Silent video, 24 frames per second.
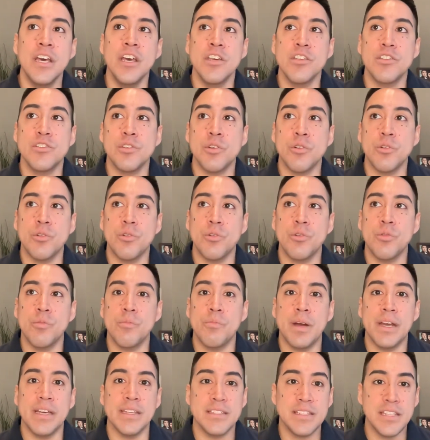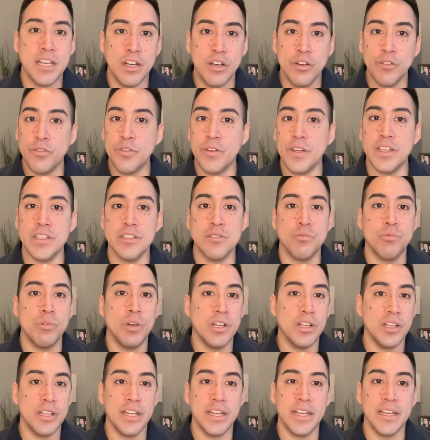So myself, as
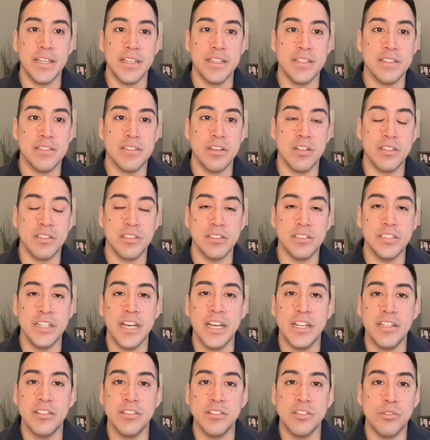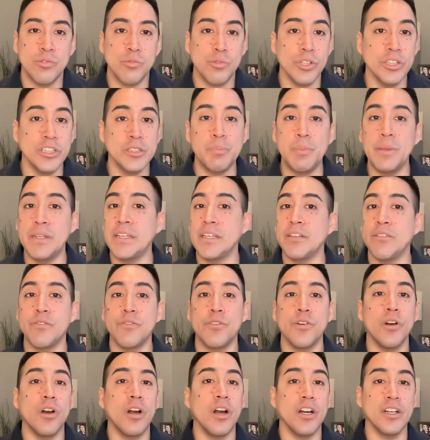well as Dr. Daniel, we're speaking
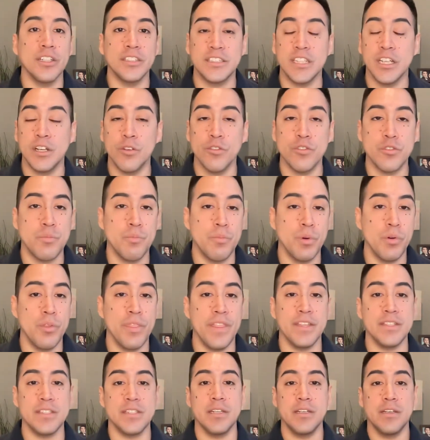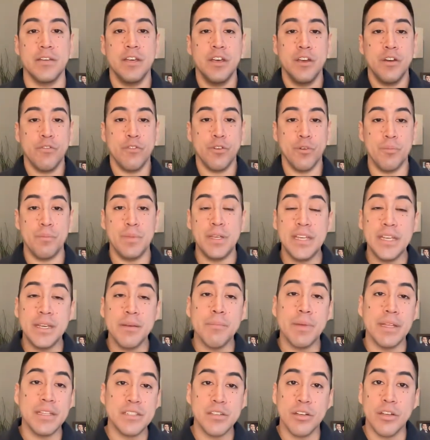for ourselves, both for me, a
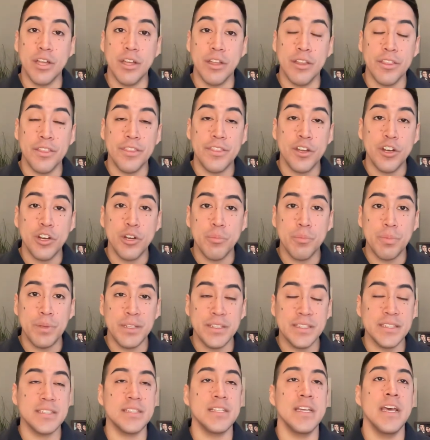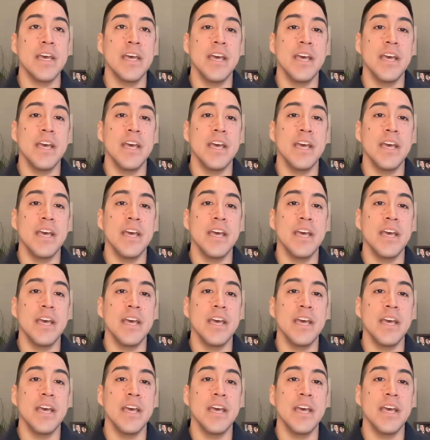mental health therapist,